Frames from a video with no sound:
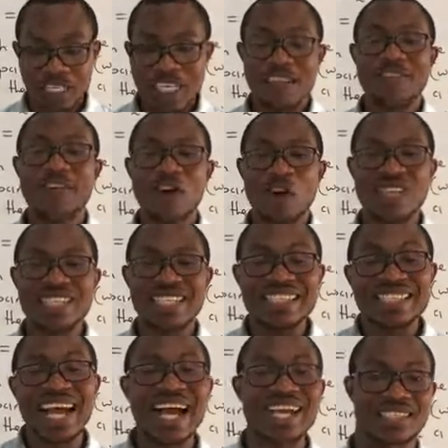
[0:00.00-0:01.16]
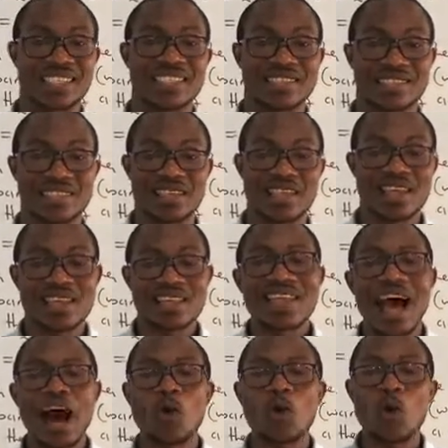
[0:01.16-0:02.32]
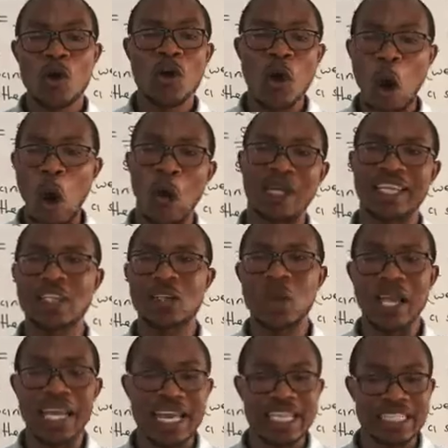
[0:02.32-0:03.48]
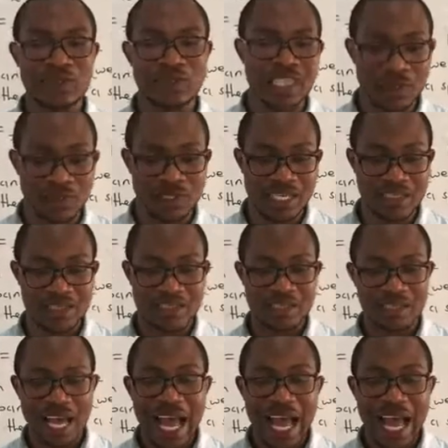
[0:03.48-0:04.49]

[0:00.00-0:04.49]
The various discussions that are going on in your elective subjects,